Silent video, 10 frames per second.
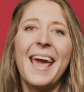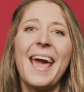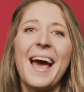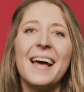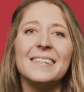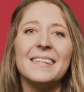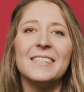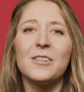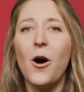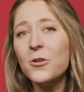and it's
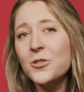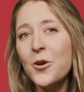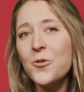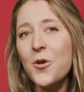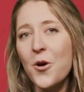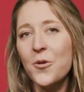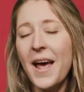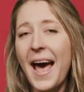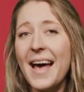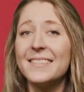also known
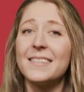as